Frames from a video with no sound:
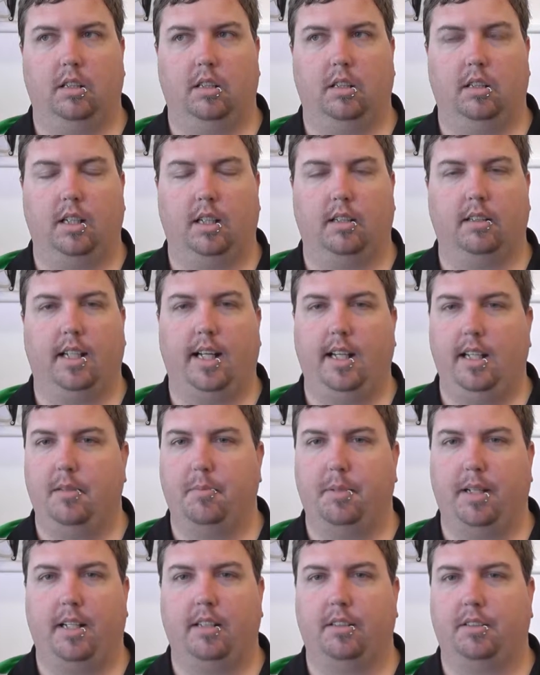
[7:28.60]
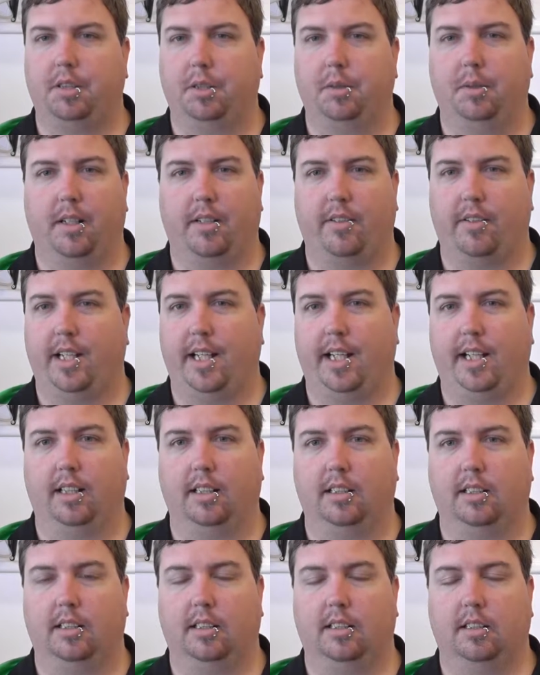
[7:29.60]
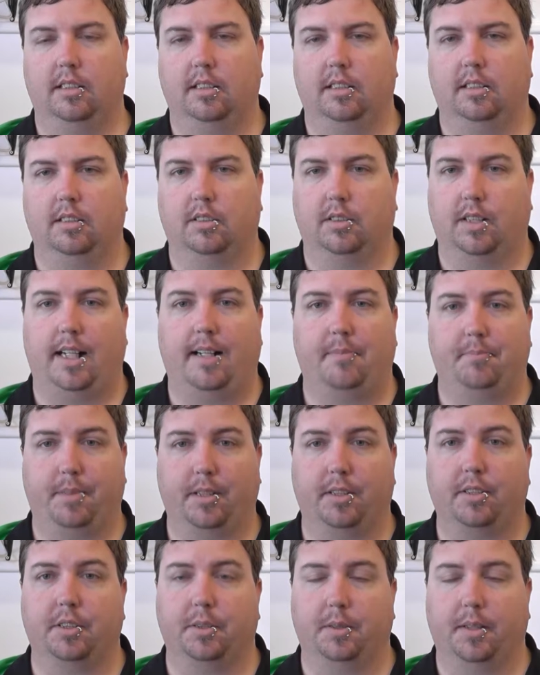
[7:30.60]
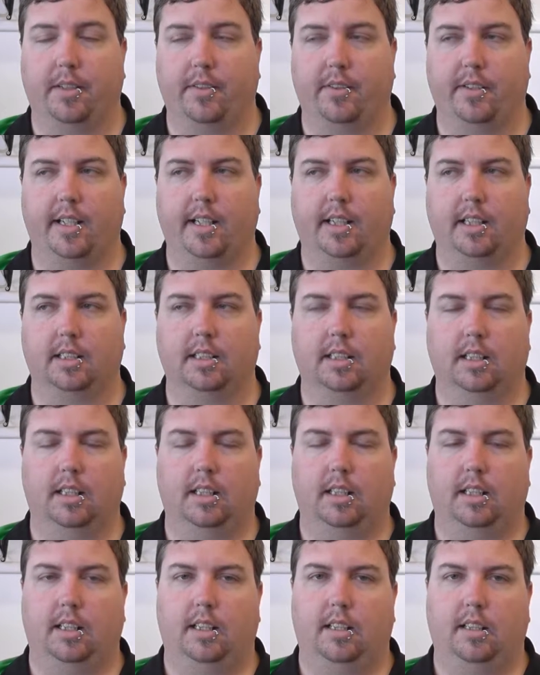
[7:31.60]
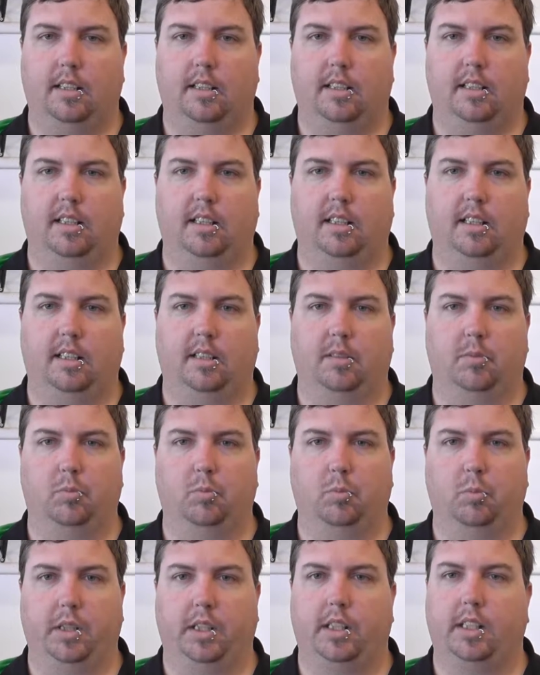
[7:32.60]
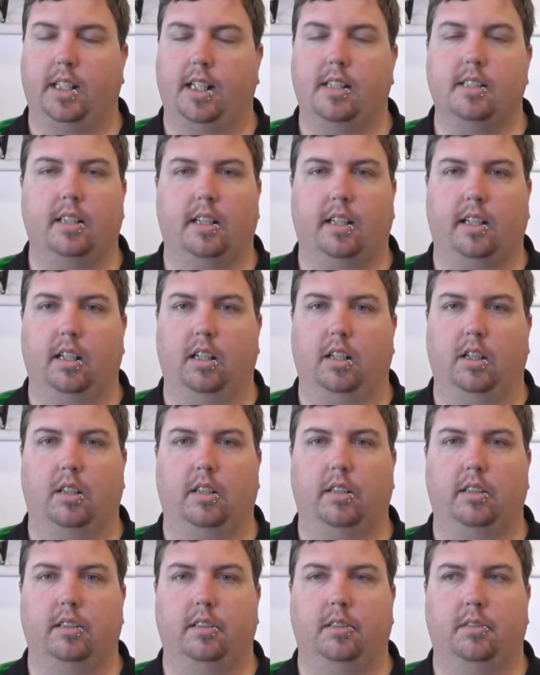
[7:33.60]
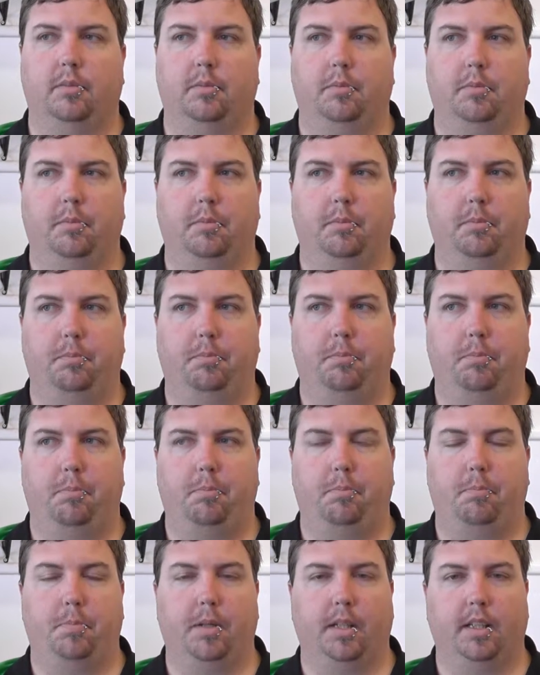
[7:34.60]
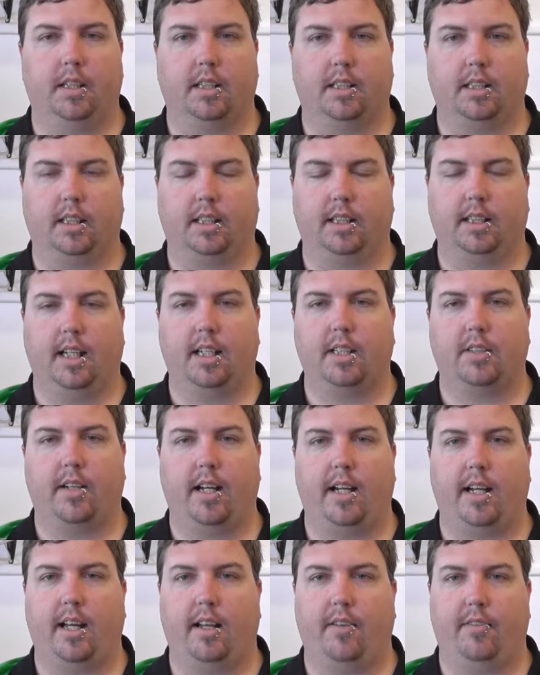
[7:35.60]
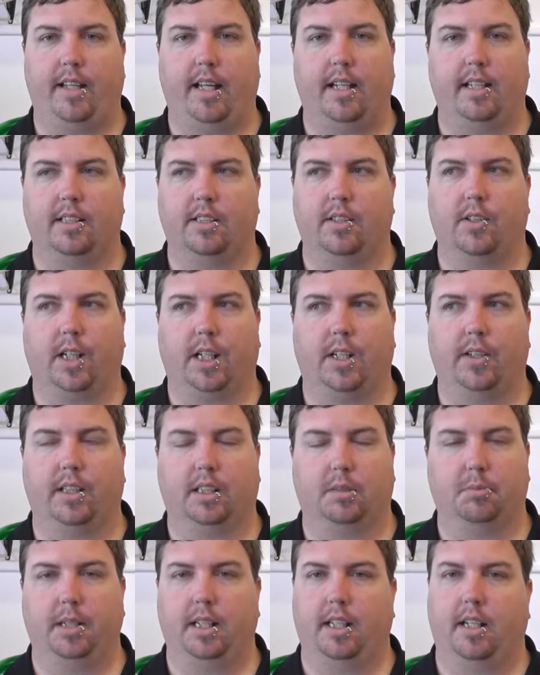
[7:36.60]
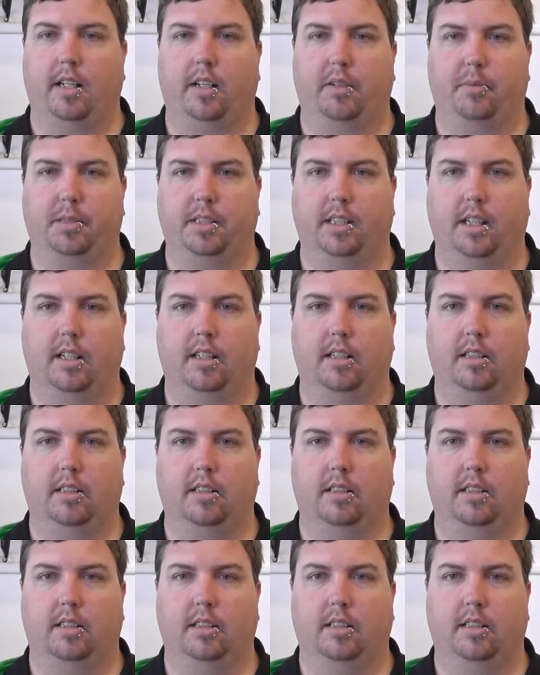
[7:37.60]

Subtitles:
lay about 200 eggs, or up to 200 eggs, which sounds like a lot, but the success rate out of that is not going to be 100%.